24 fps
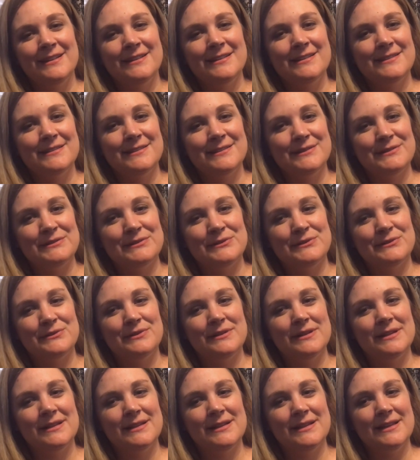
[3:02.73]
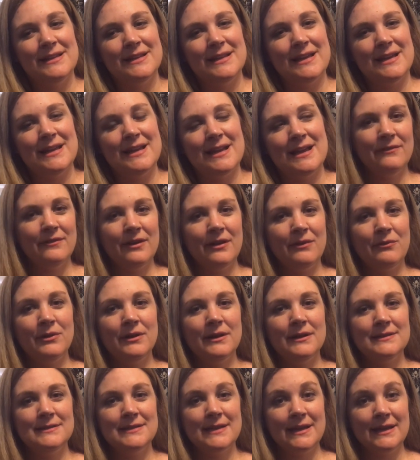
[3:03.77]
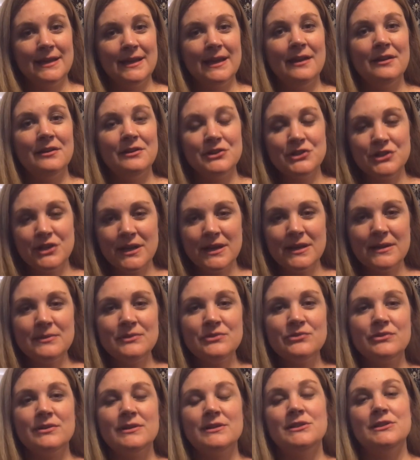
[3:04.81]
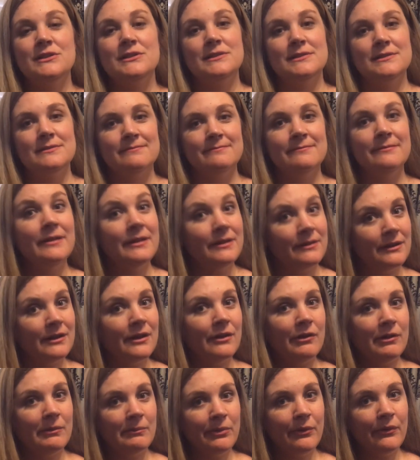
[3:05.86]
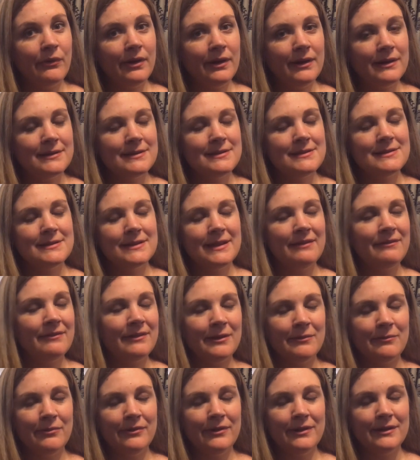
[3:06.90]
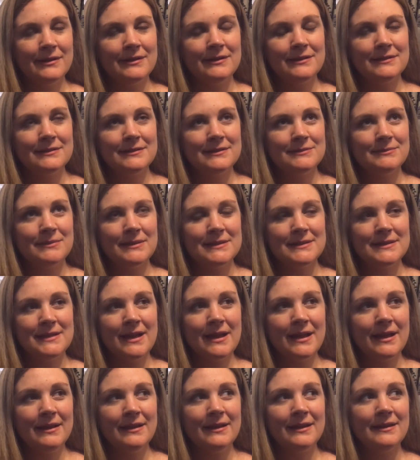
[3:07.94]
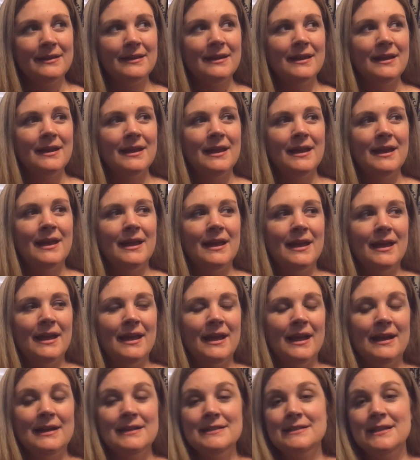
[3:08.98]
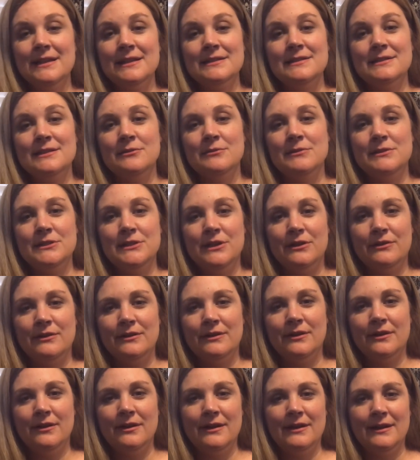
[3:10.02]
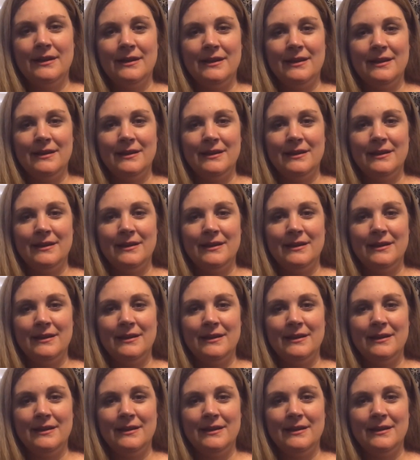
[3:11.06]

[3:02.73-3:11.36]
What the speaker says: So I want to take care of James, which is, you know, important. It's definitely important. He's my son, and I just got so much going on.